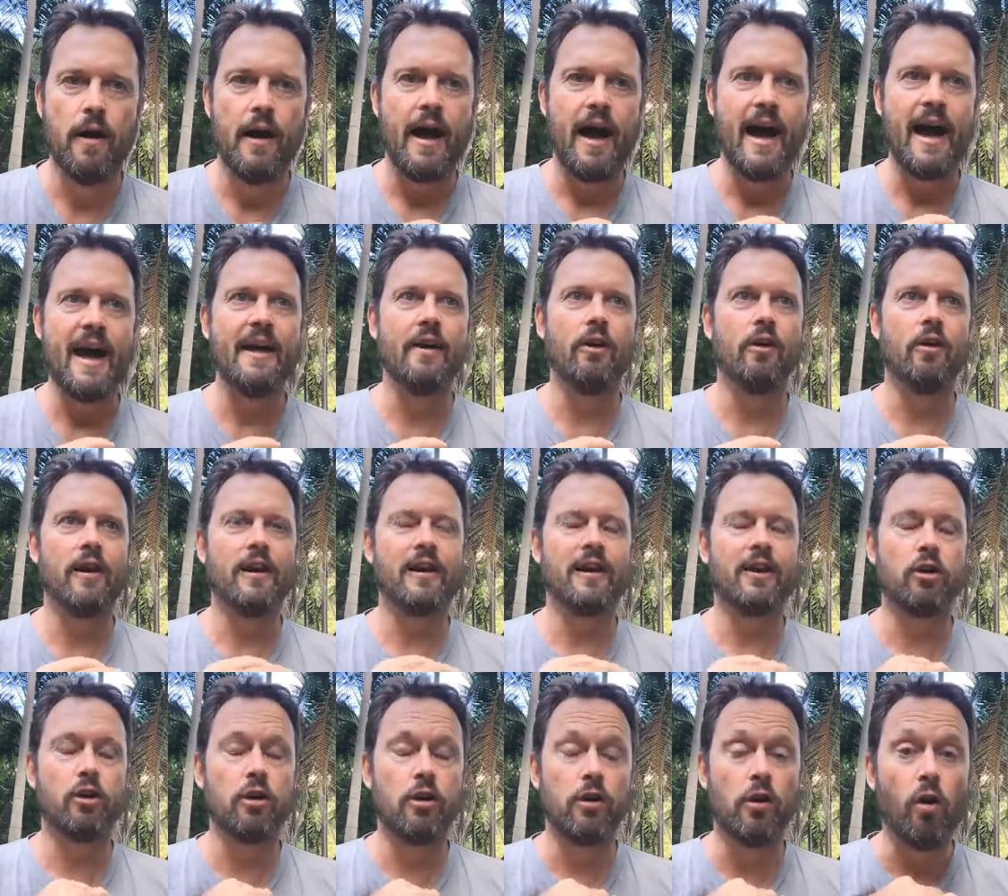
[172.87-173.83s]
and I
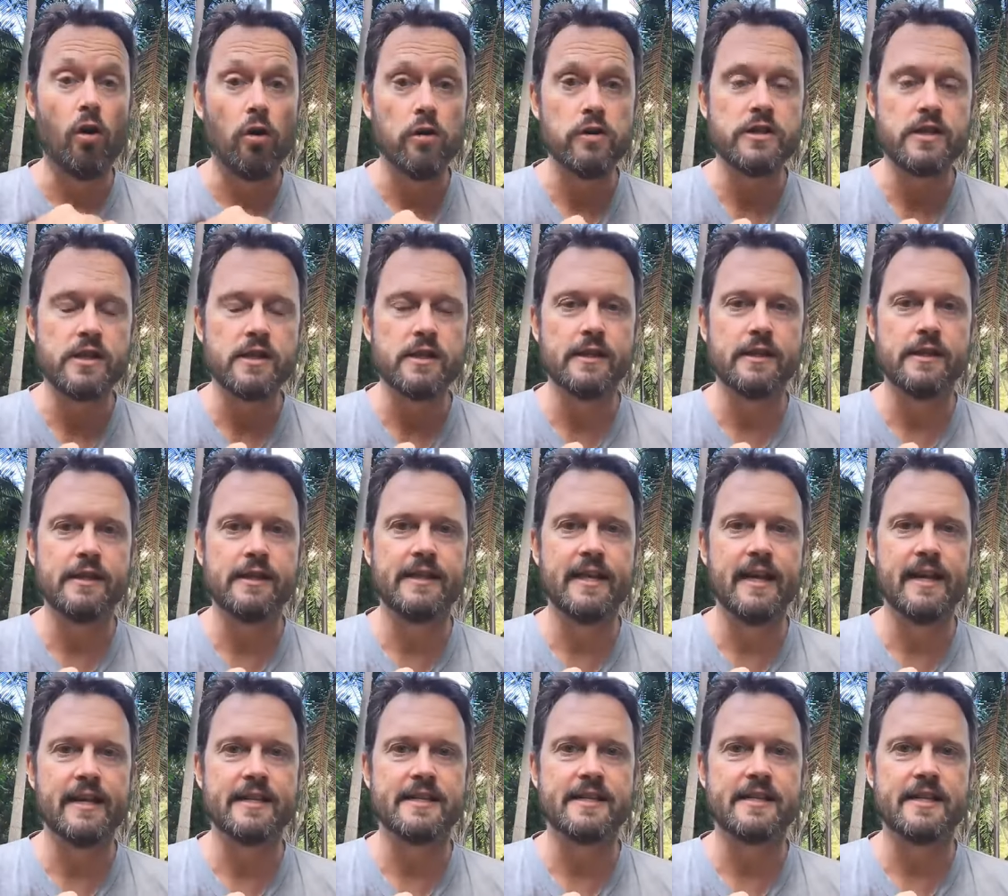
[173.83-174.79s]
constantly
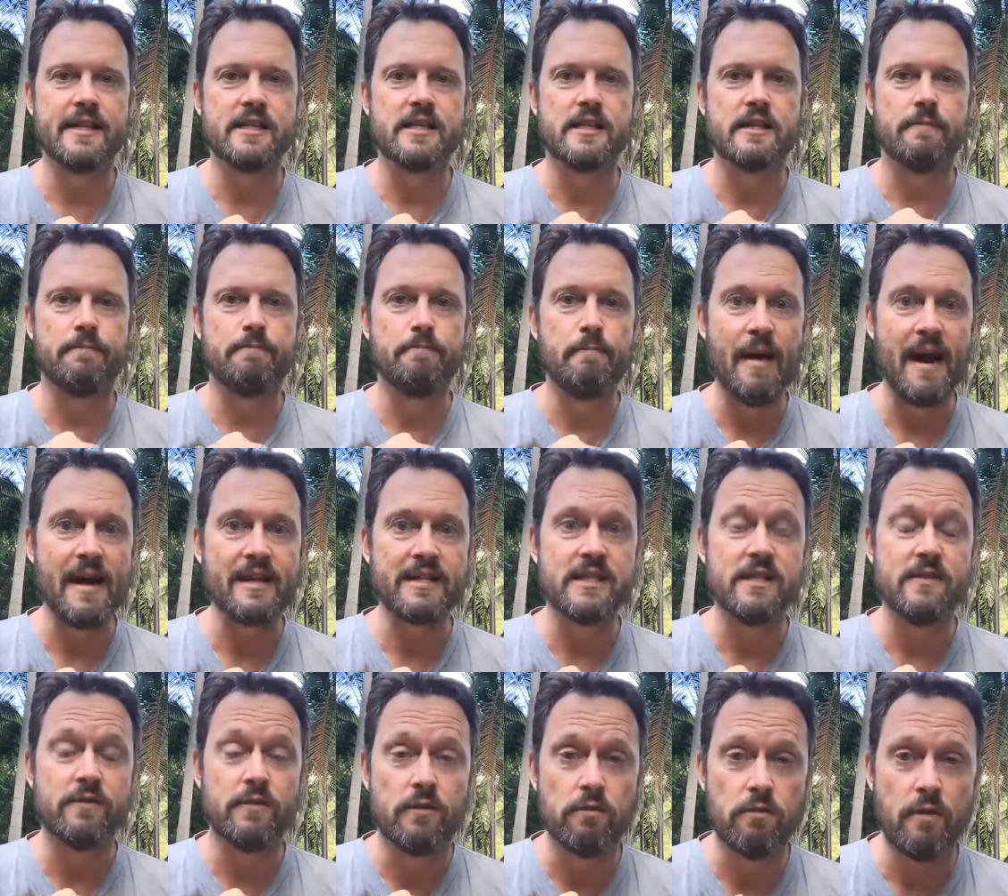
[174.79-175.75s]
get a sense of
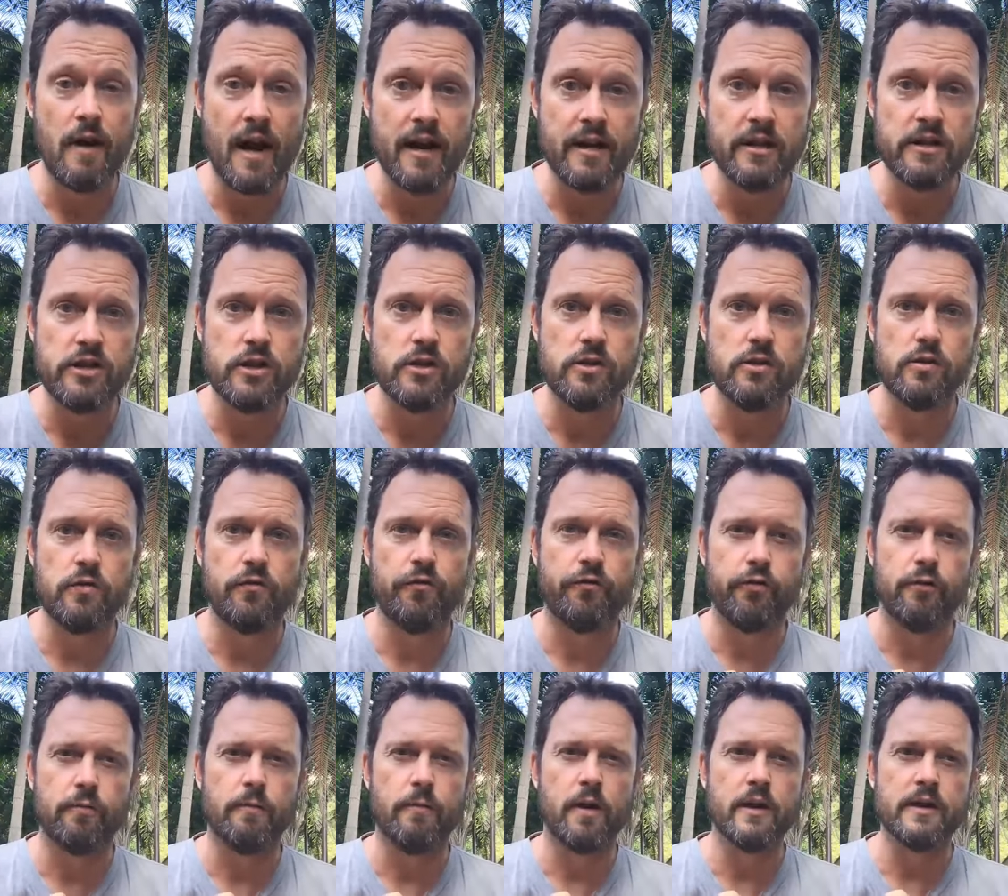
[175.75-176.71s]
massive gratitude
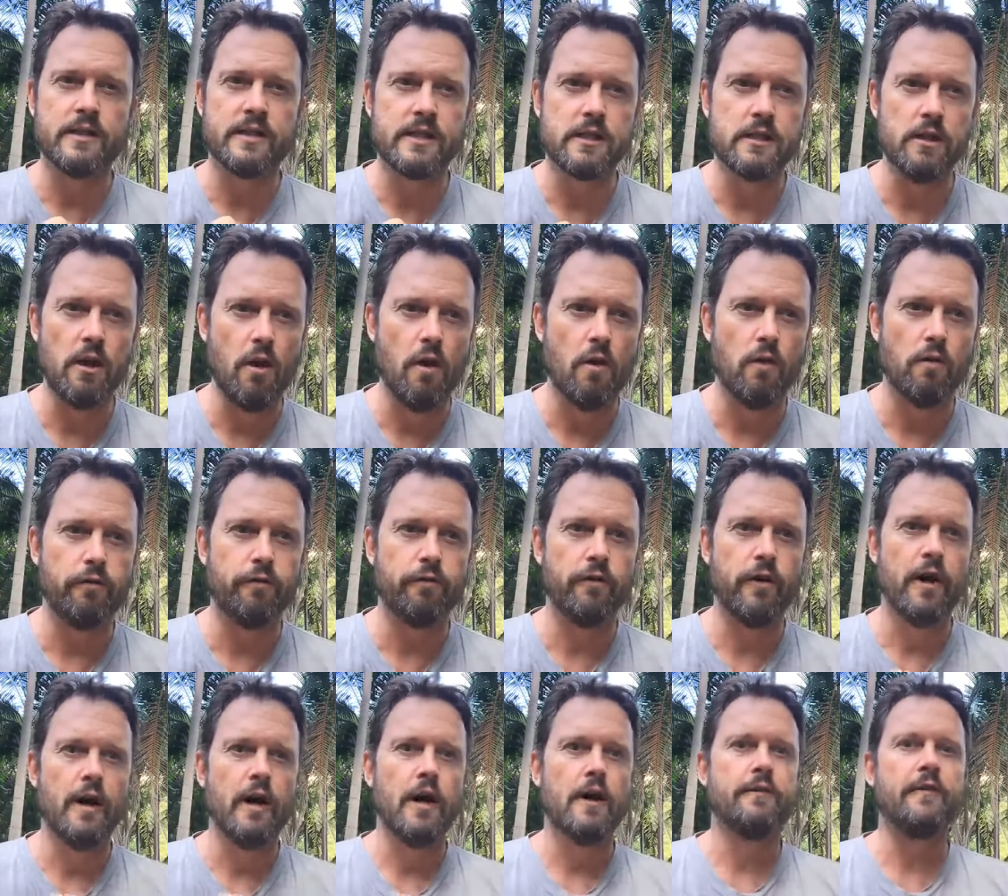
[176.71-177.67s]
for myself
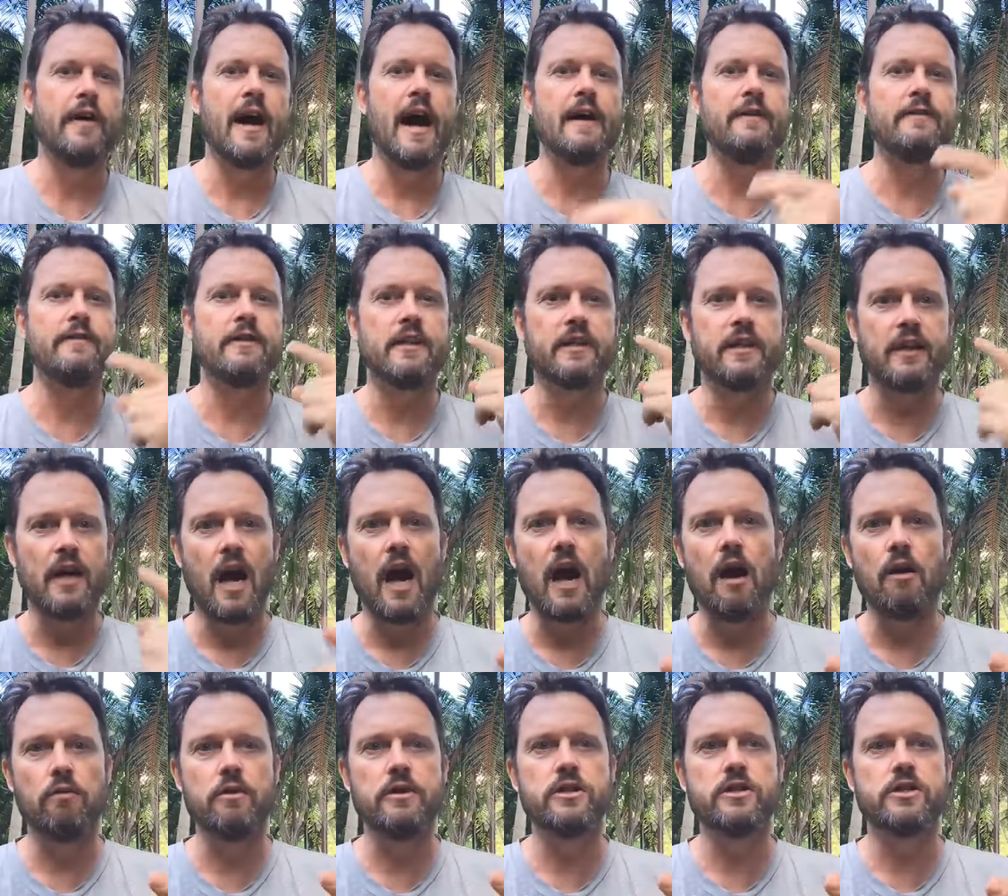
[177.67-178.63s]
for having the
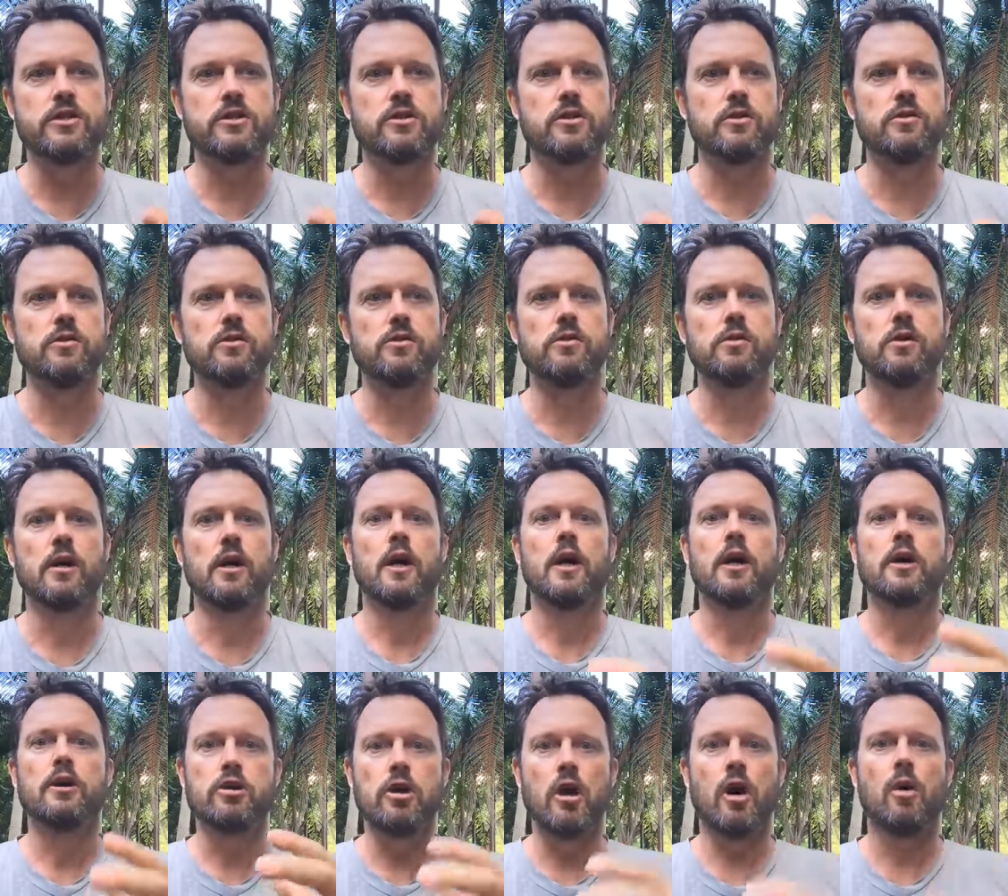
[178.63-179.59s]
courage to
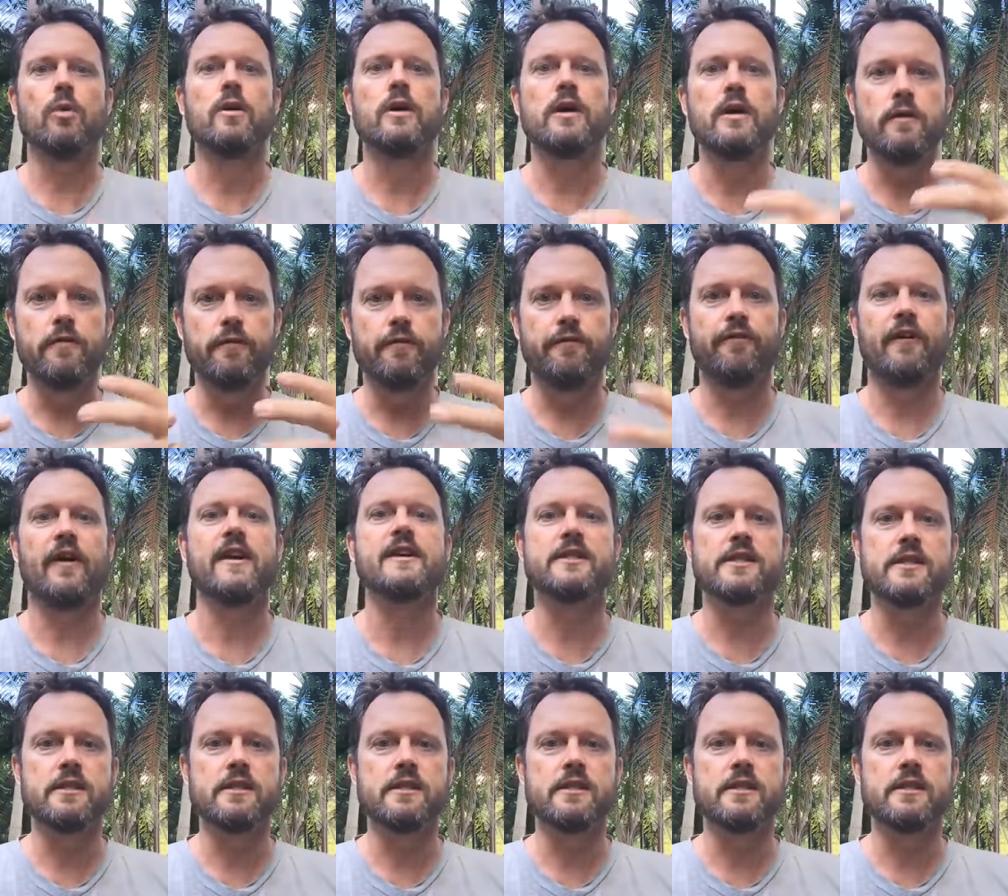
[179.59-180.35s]
go in, face the